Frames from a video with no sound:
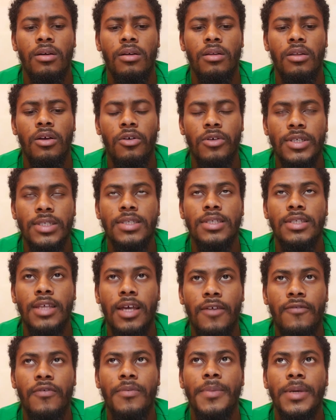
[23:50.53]
Now is the
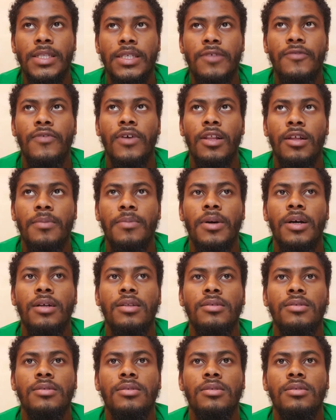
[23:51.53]
time for me to develop
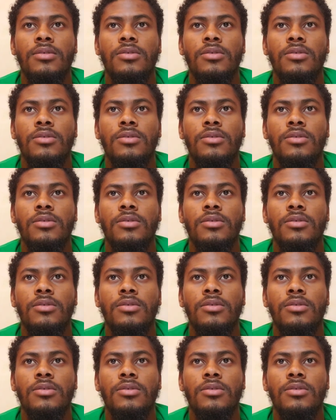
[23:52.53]
and